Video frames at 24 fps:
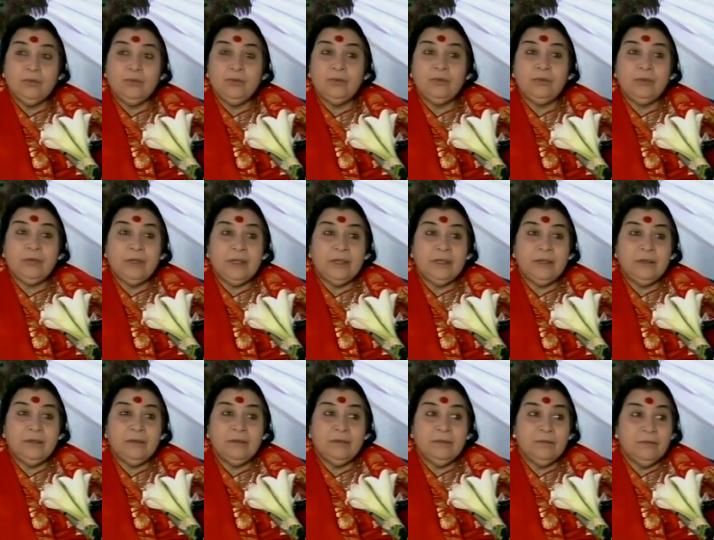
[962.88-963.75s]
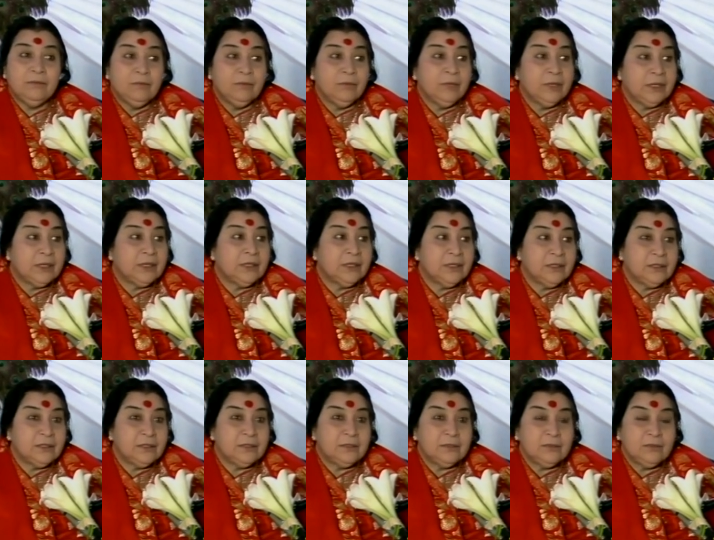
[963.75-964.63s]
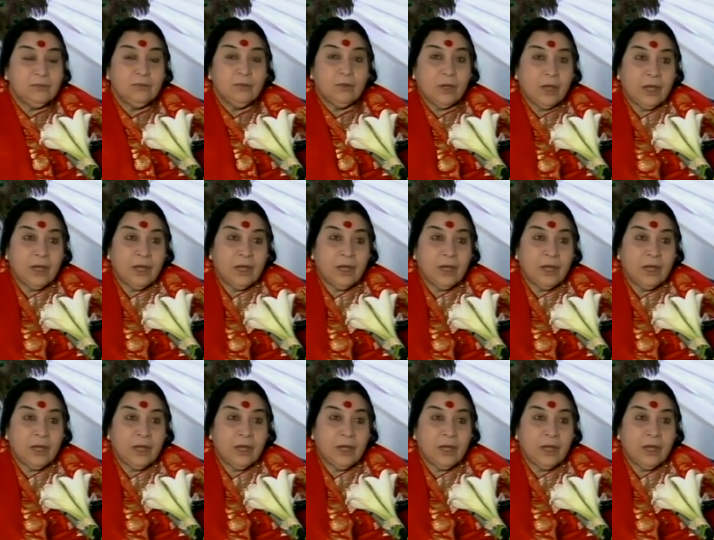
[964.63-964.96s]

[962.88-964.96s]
good workers who